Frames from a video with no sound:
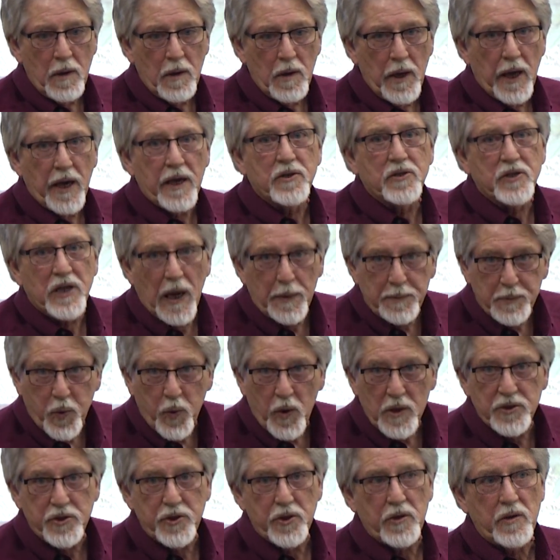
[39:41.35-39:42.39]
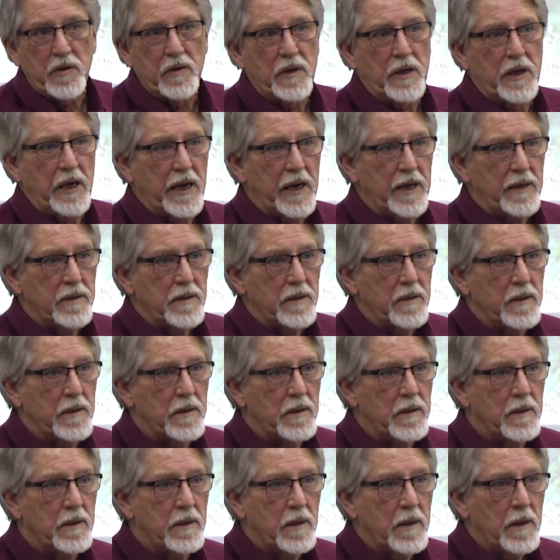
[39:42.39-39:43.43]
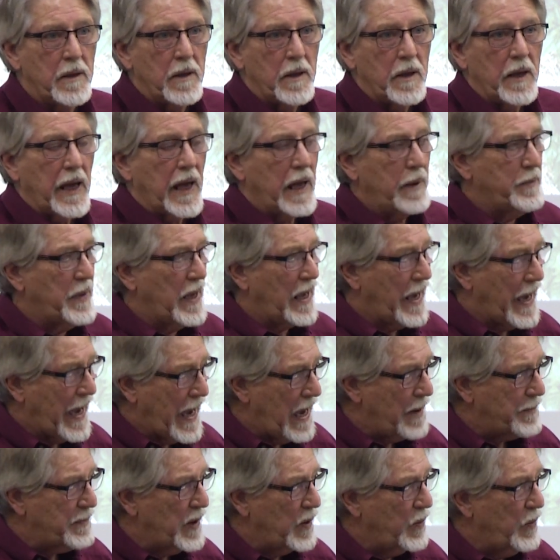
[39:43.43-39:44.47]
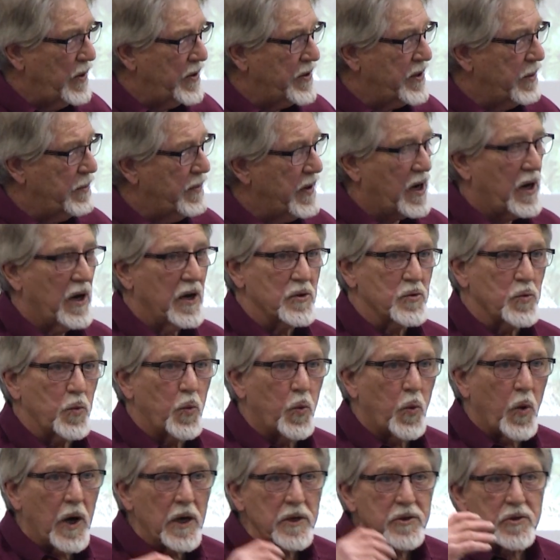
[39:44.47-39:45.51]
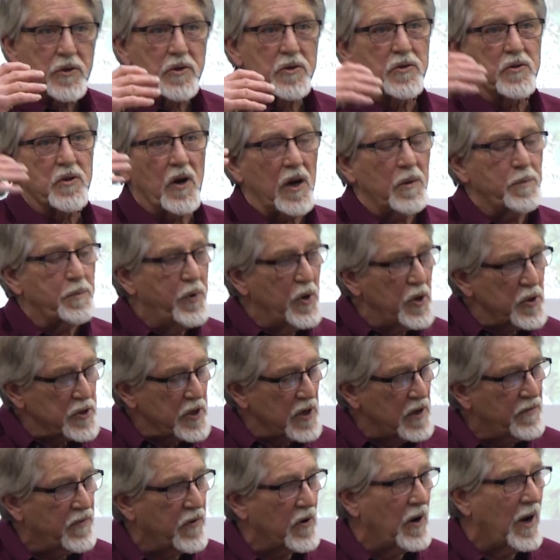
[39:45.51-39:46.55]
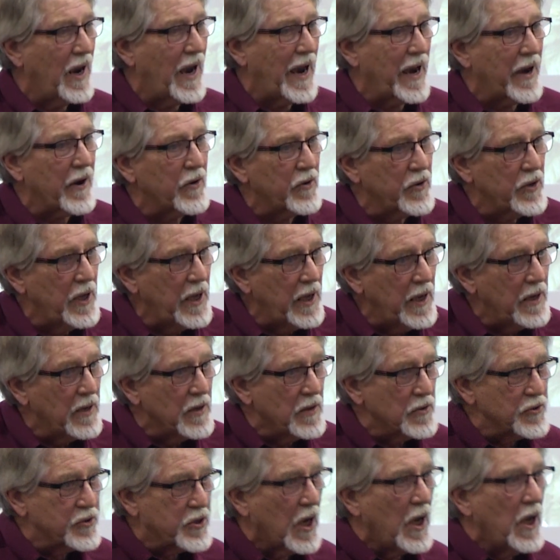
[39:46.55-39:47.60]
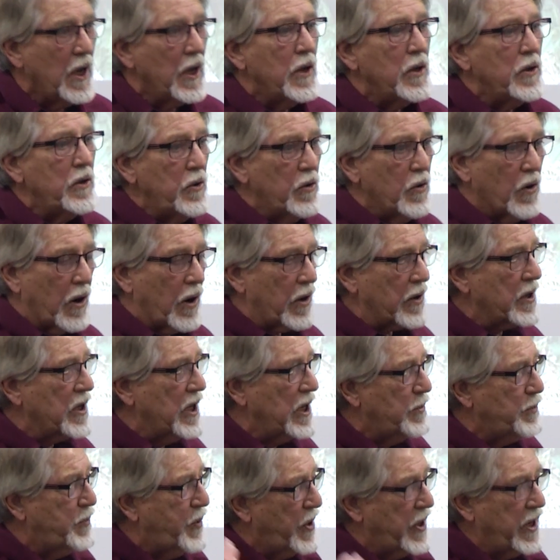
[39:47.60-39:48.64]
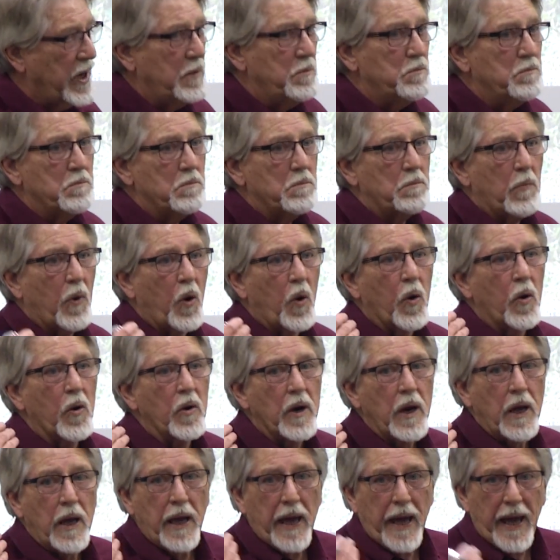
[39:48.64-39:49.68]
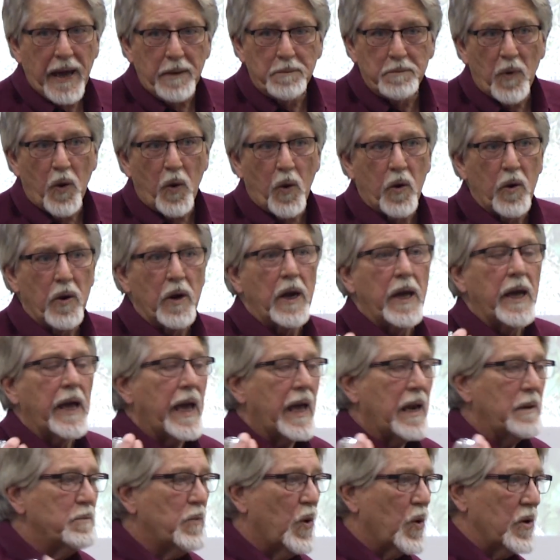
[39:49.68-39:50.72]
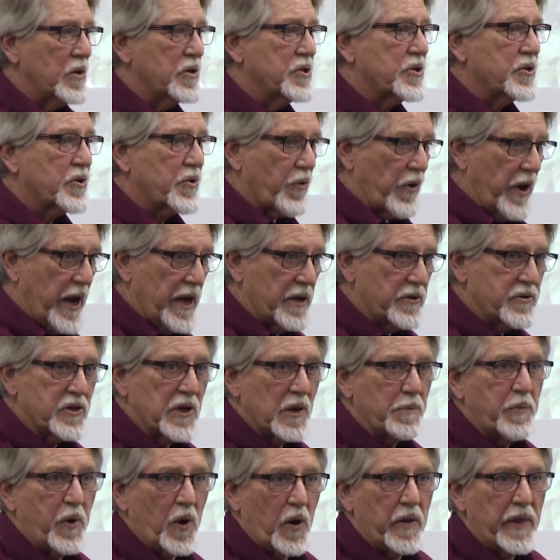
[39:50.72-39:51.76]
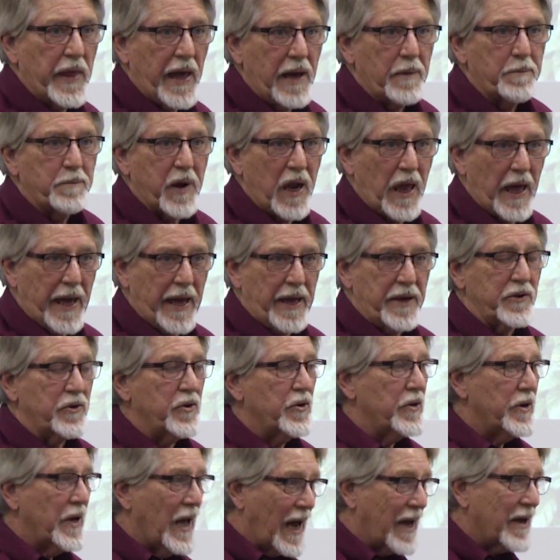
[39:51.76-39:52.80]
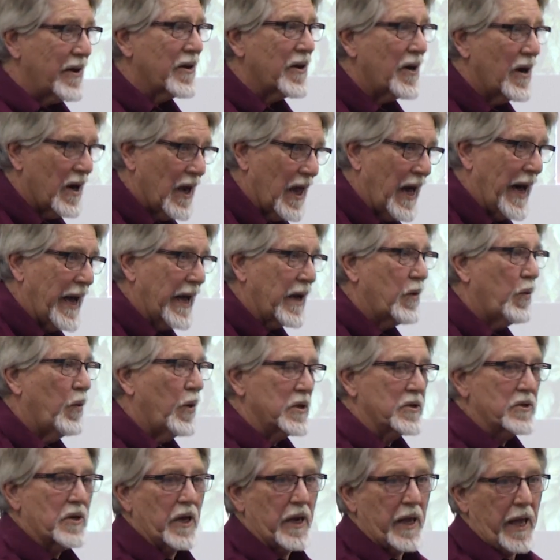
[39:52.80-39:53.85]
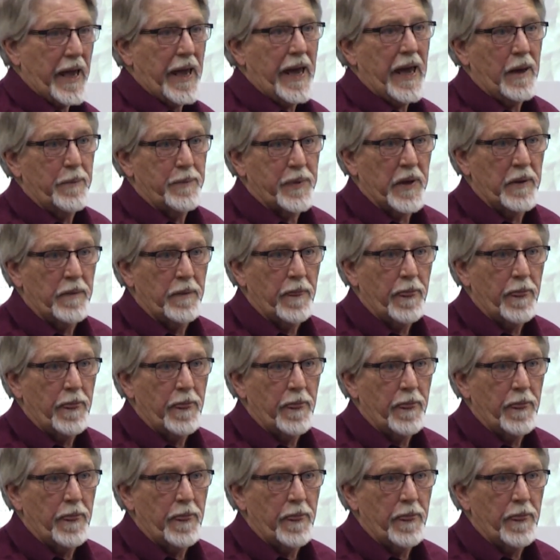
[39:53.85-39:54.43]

Accept what you can get and be happy with it, because once you start pushing for higher yields, you are going to put in more and more and more stress upon that plant, and you're not going to like what's going to happen.